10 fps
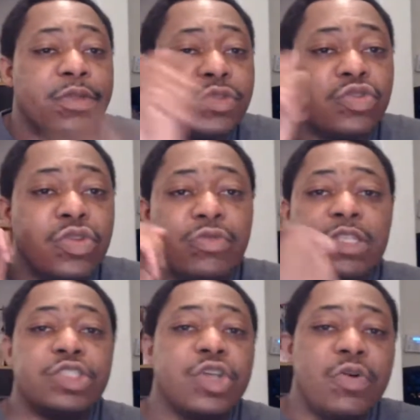So
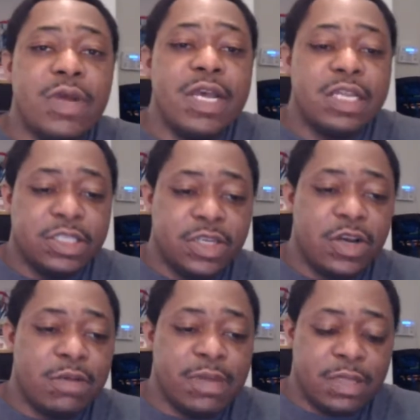let's go ahead and
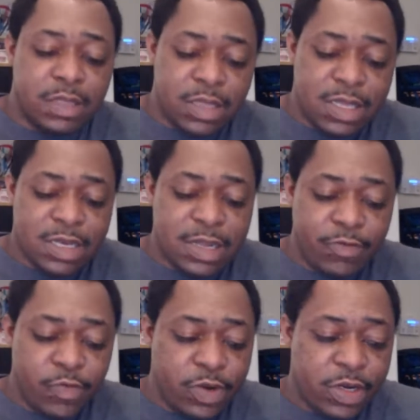talk about the thing that
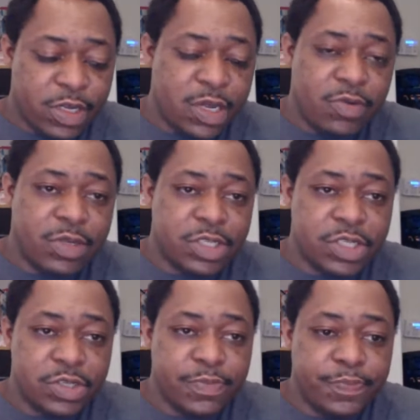we're going to go into.